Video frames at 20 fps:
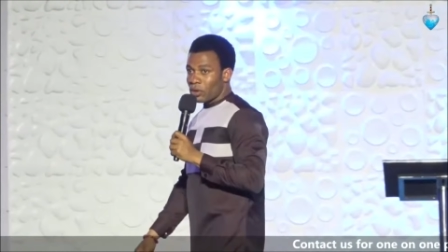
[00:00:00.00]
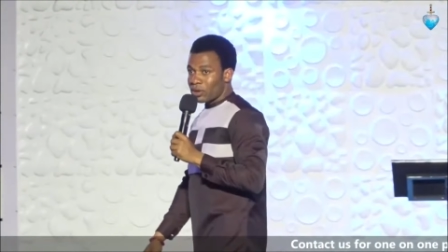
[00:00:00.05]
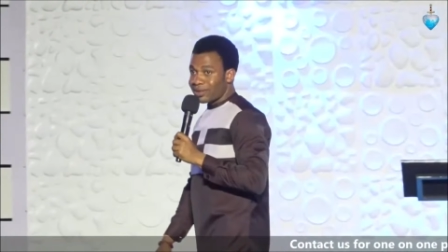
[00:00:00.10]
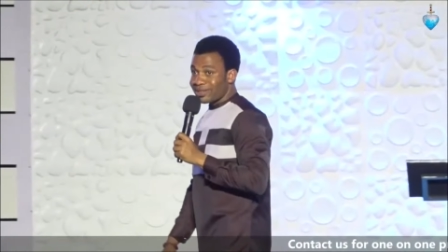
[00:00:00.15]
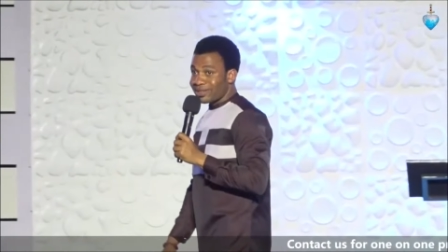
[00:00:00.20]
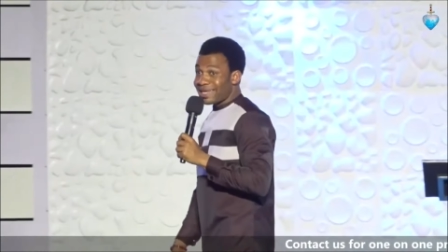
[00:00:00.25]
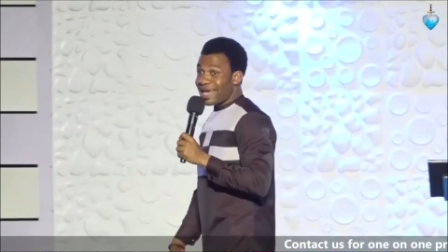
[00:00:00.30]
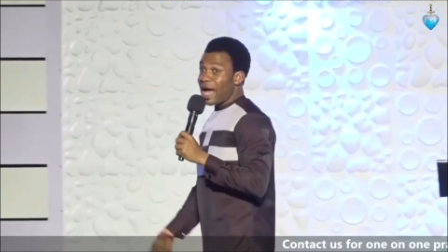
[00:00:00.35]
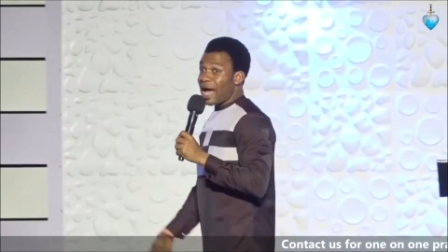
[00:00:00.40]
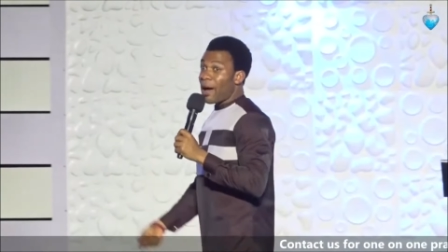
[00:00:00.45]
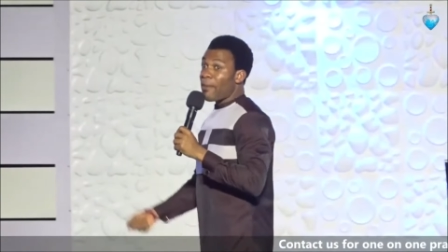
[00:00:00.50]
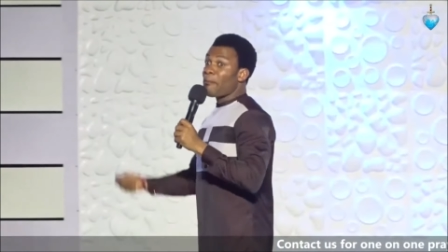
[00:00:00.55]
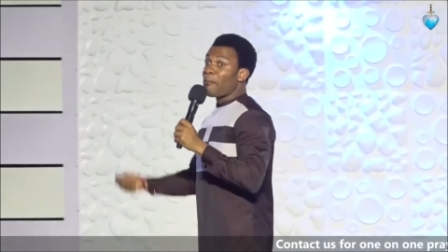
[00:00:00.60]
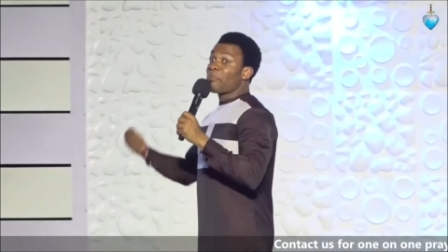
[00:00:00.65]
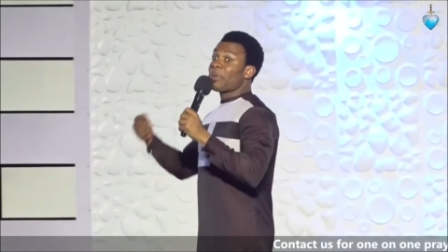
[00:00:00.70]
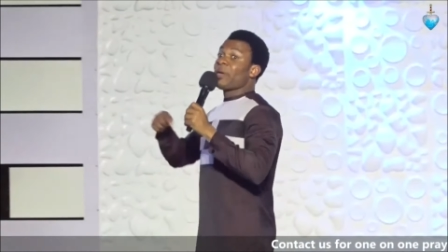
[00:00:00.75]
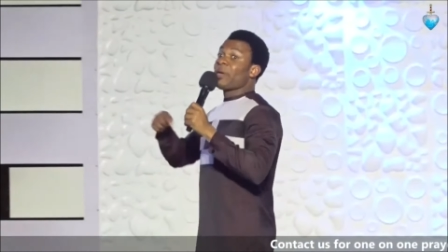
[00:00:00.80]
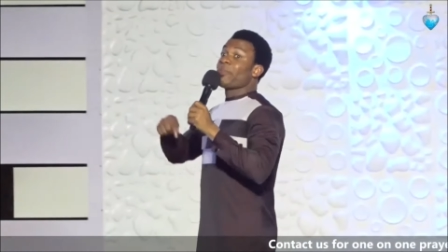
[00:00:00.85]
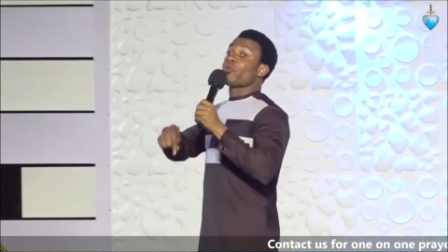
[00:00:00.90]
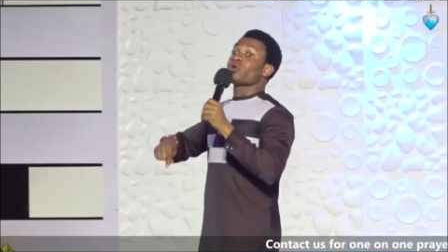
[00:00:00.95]
There are
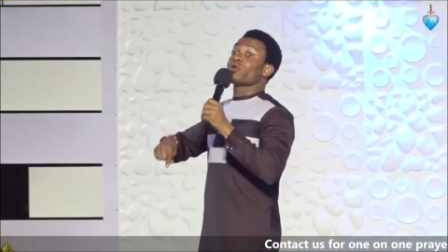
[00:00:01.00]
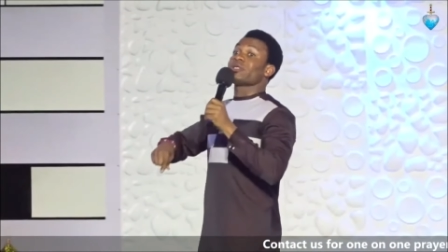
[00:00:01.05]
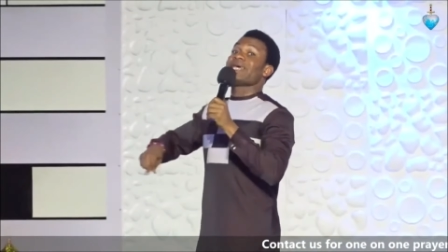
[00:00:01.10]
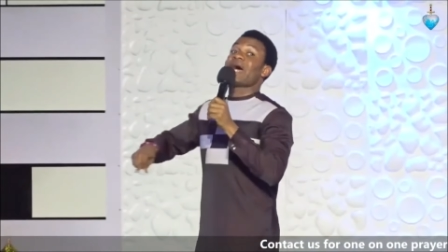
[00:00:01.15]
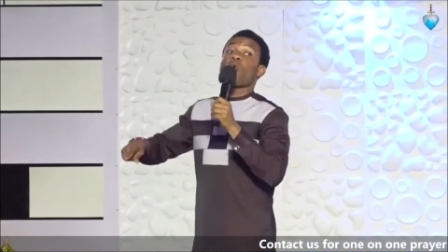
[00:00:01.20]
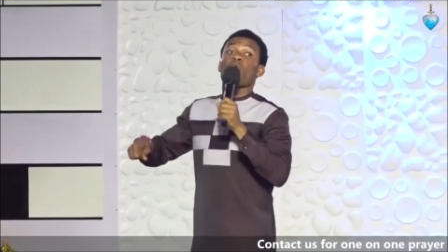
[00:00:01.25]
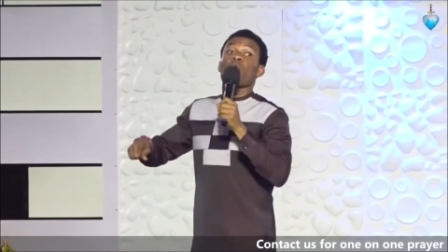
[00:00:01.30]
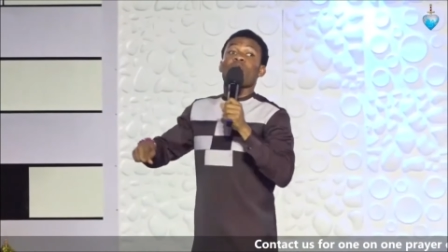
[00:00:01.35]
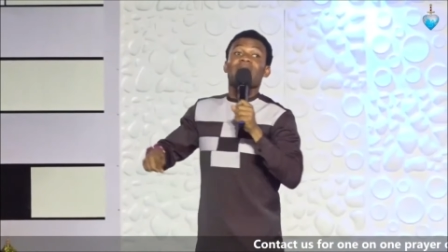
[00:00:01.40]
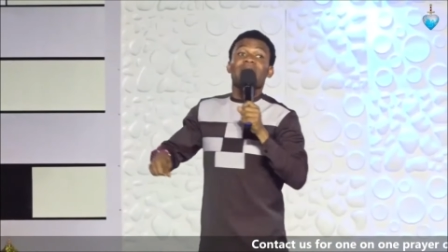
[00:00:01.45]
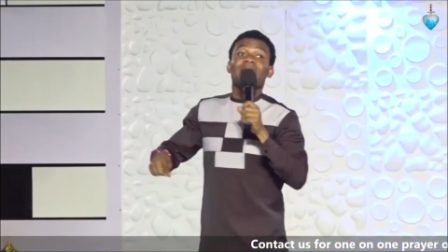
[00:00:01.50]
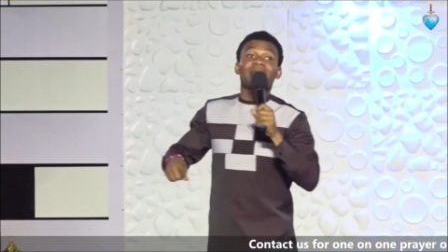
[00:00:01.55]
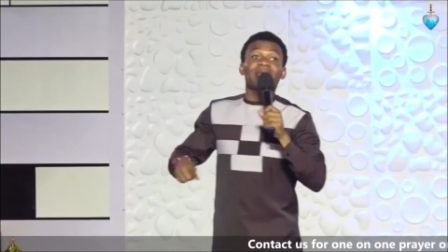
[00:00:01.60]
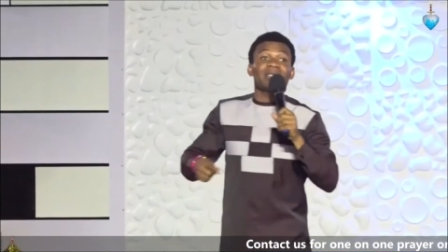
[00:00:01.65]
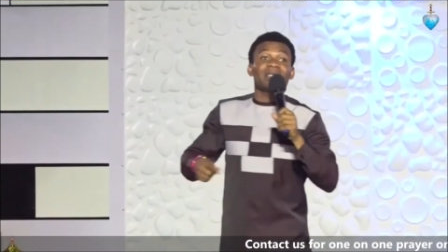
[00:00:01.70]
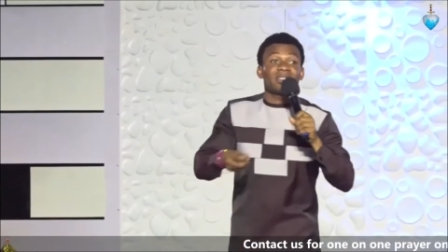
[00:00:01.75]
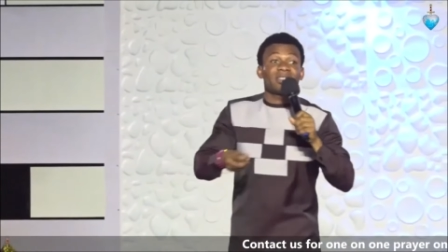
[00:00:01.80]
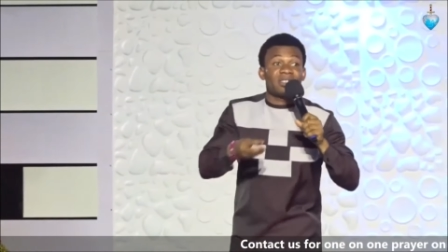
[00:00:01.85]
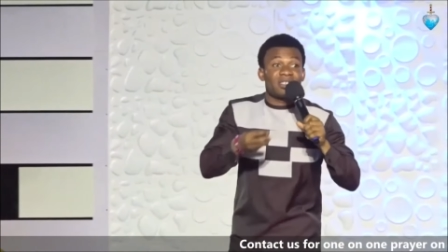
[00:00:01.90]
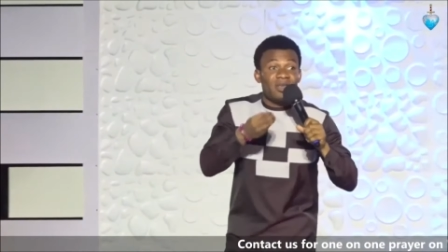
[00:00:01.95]
people, their
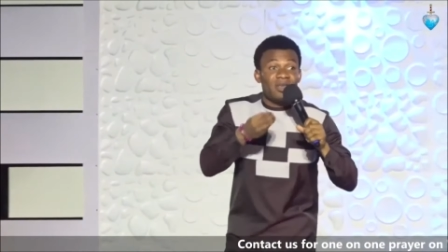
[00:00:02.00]
weakness is